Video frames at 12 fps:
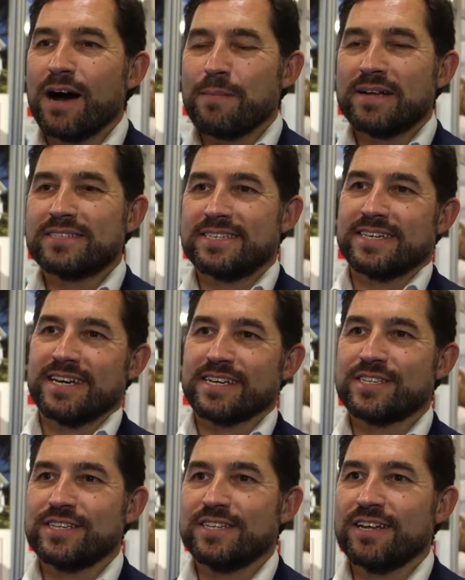I'm Antony
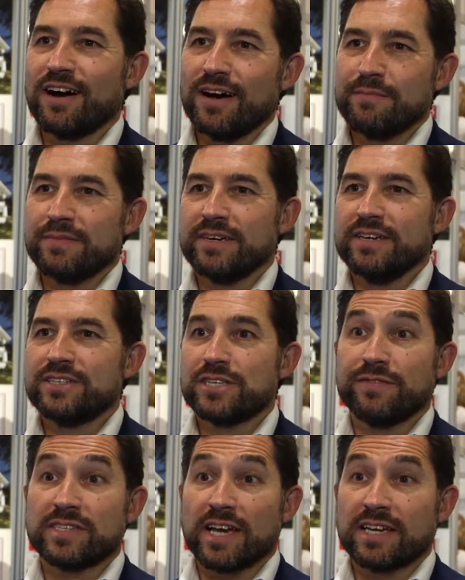Kingston. I'm the
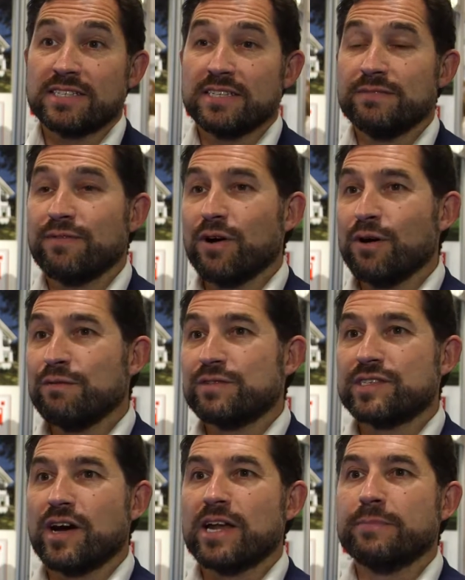Chief Executive of
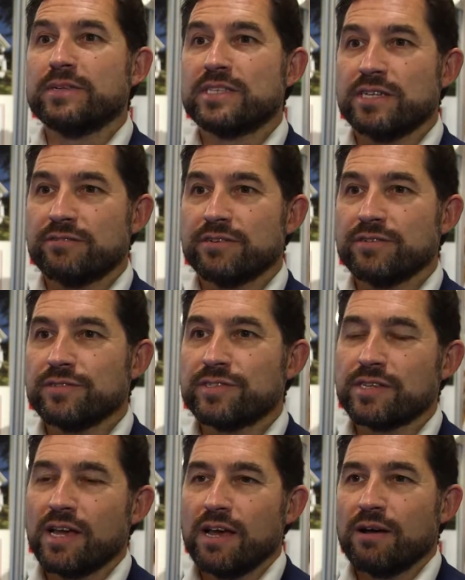Design and Materials.